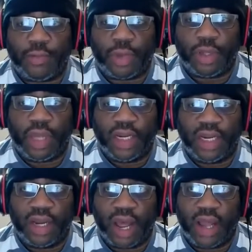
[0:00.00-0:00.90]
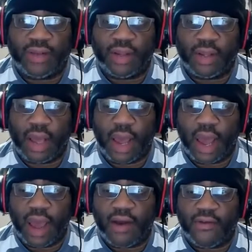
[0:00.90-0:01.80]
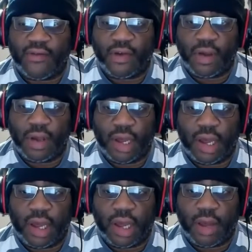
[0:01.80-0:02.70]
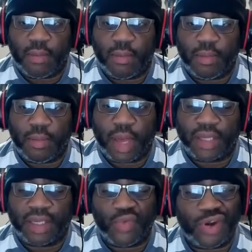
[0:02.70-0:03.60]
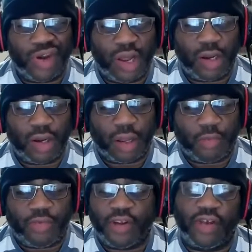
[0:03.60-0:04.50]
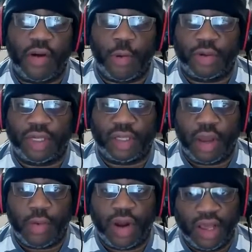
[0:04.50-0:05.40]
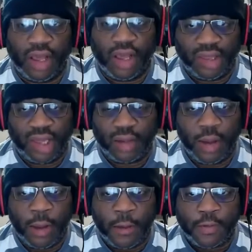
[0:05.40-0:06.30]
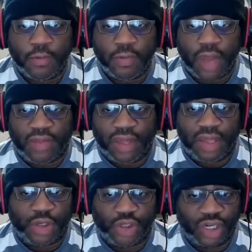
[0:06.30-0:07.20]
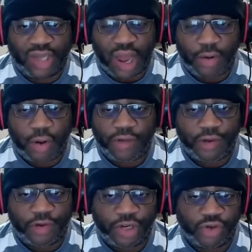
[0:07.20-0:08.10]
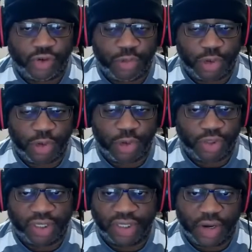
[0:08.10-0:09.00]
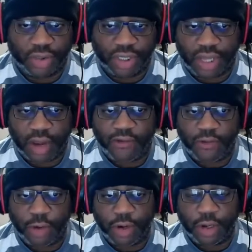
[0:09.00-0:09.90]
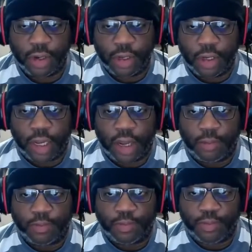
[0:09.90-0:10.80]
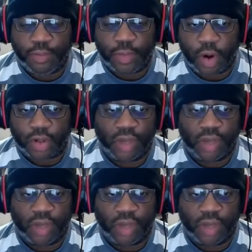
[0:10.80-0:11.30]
did not have. I guess they would not. I'm trying to remember exactly how it went. I think they shut down all of their distribution centers in California, or